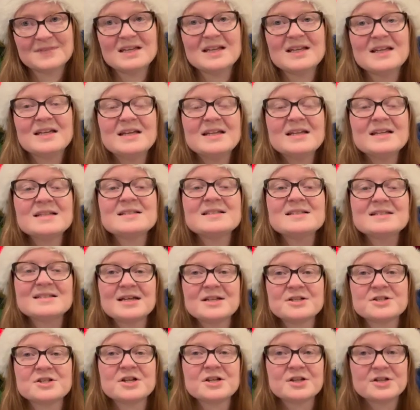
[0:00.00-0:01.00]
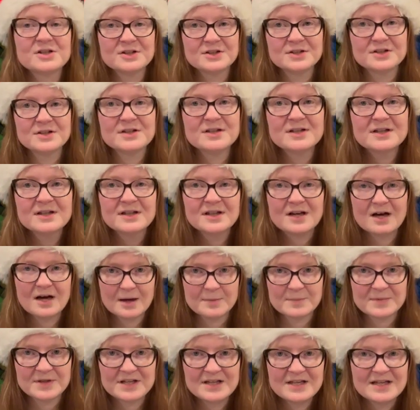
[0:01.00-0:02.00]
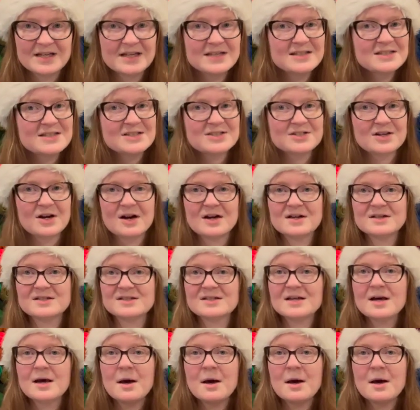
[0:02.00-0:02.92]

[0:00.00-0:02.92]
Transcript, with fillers: It is such a good comedy. It stars